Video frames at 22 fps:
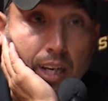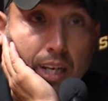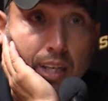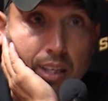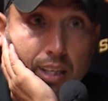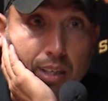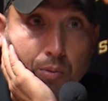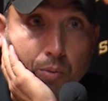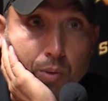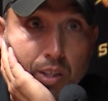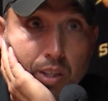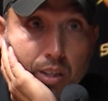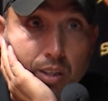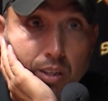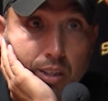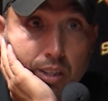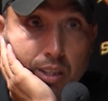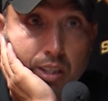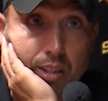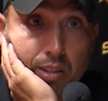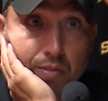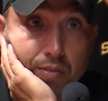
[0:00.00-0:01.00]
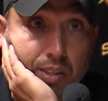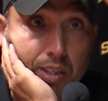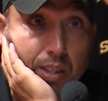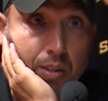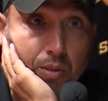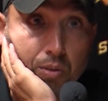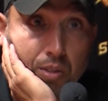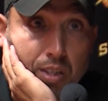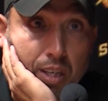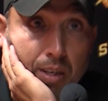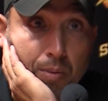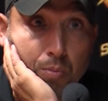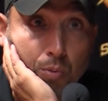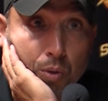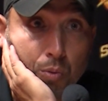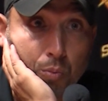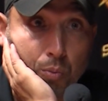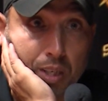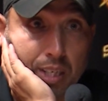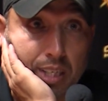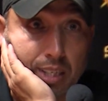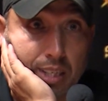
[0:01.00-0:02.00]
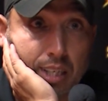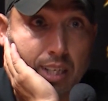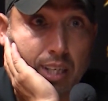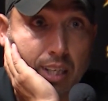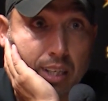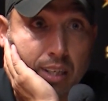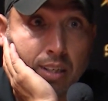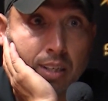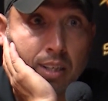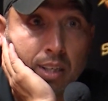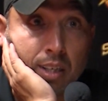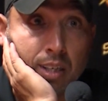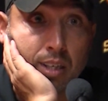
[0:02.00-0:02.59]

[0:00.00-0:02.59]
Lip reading: I think when you look at the videotape, when we did,